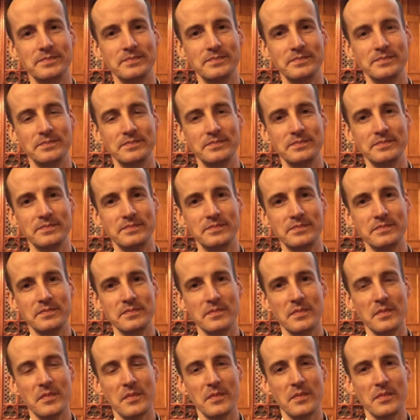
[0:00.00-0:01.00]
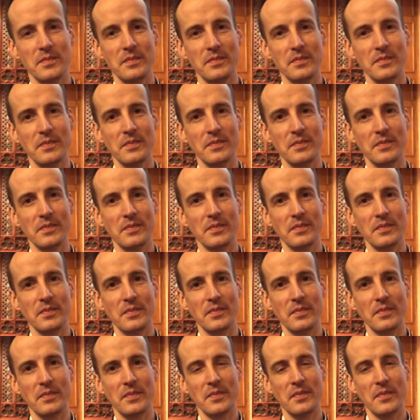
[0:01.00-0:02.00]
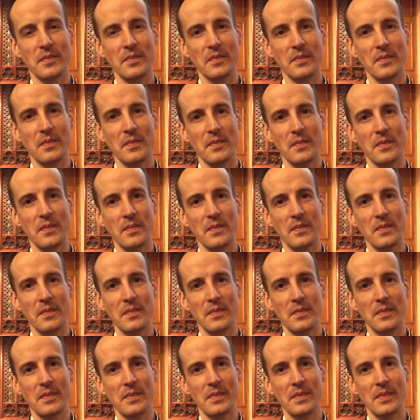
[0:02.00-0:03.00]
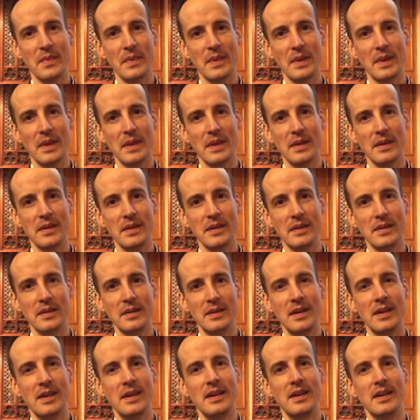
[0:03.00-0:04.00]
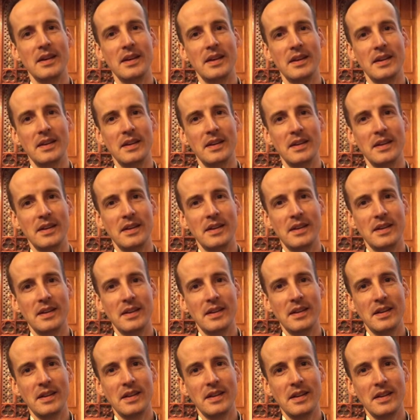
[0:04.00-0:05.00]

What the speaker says: Nobody speaks.